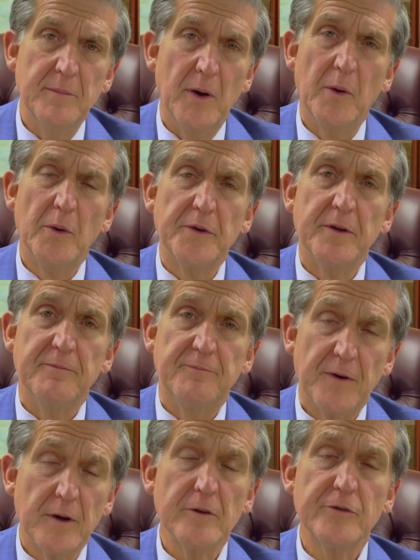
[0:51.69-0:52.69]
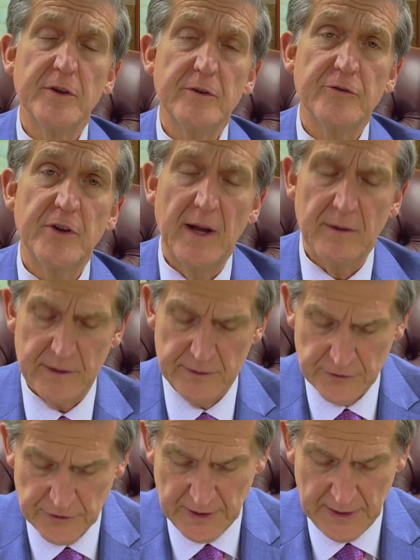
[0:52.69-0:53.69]
Behold, a virgin shall
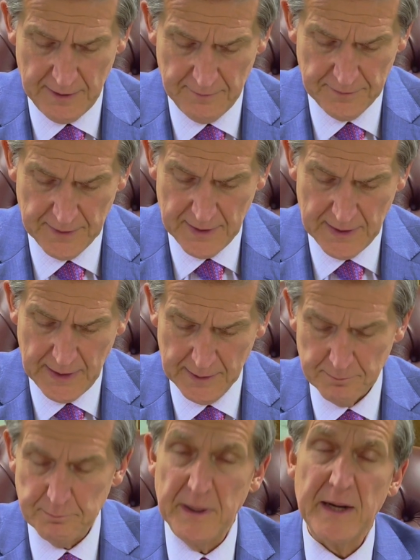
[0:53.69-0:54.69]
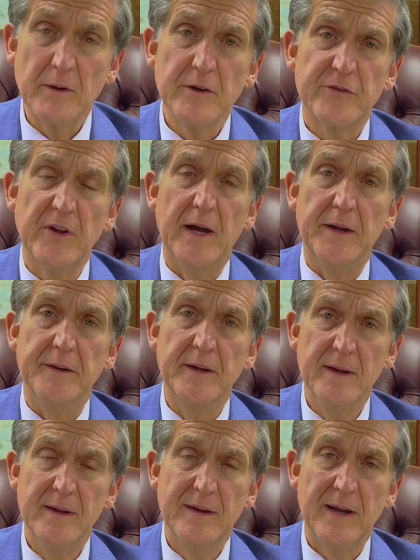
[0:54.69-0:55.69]
conceive and bear a son